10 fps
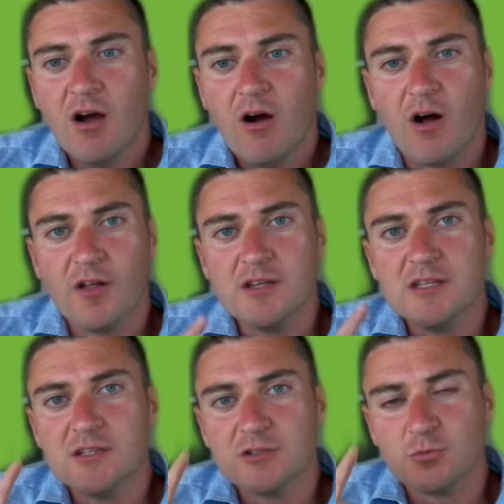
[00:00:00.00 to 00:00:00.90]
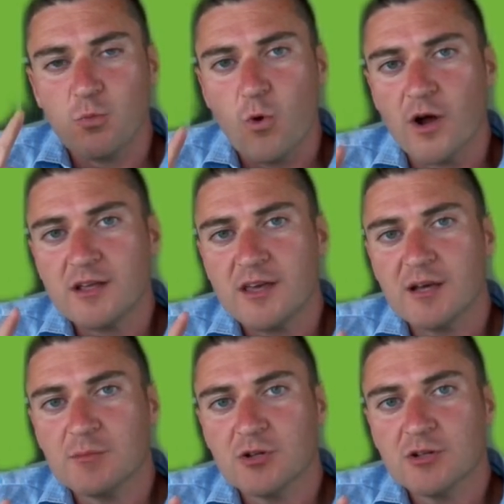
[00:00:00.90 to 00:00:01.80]
All I need is one
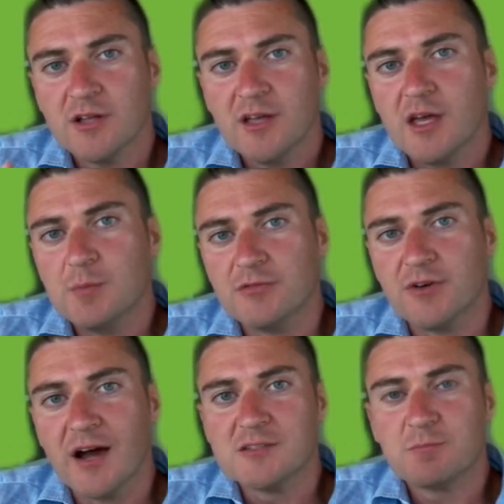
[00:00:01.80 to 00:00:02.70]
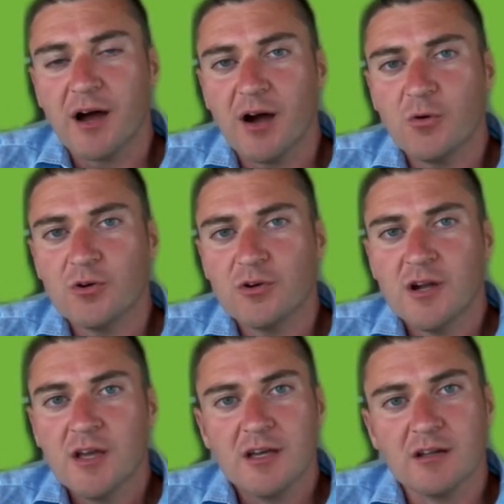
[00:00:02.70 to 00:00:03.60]
cable. It provides power
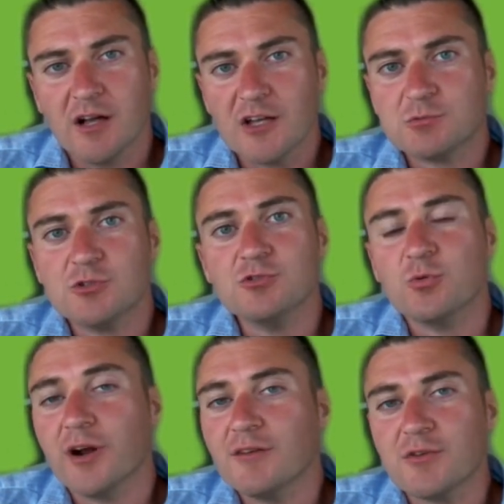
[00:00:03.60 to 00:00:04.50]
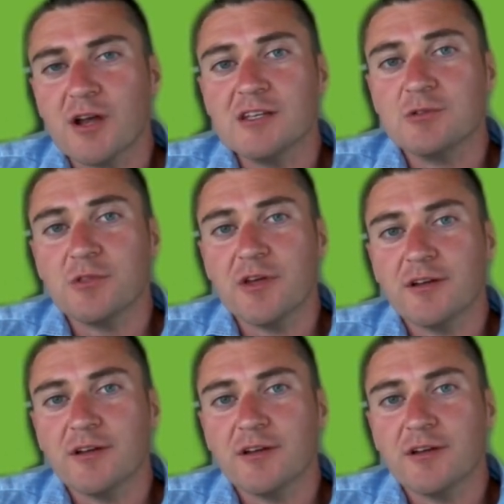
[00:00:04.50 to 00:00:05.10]
and allows me to do whatever I need with it.